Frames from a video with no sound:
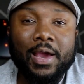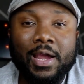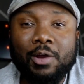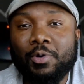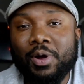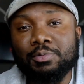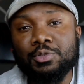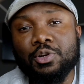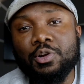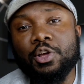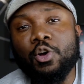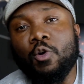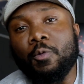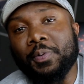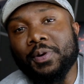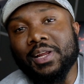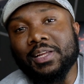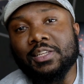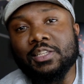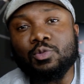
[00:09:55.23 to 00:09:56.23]
Anyway, I'm certainly
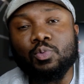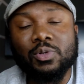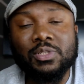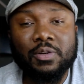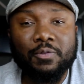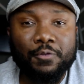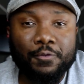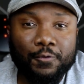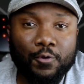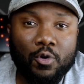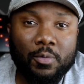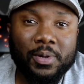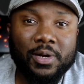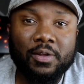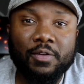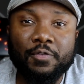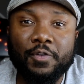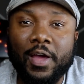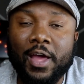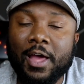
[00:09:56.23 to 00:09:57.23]
hoping that this was
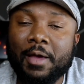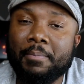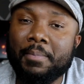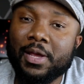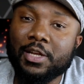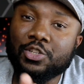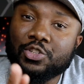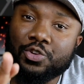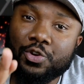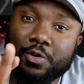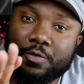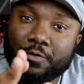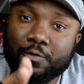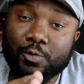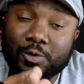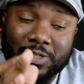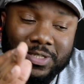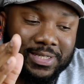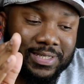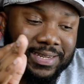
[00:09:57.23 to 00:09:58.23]
informative. Make sure, of
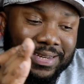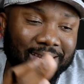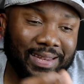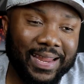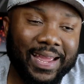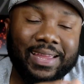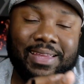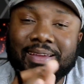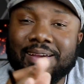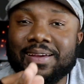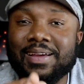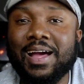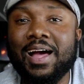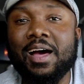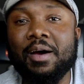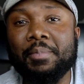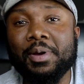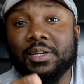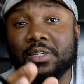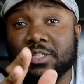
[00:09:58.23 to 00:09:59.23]
course, to like,
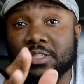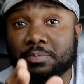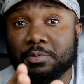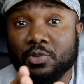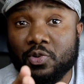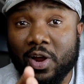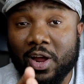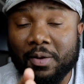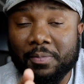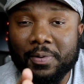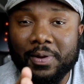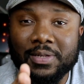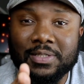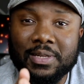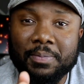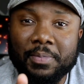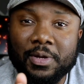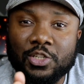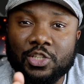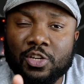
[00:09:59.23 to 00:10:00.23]
comment, subscribe, as
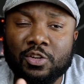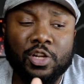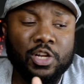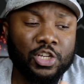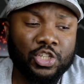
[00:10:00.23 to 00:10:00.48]
I mentioned.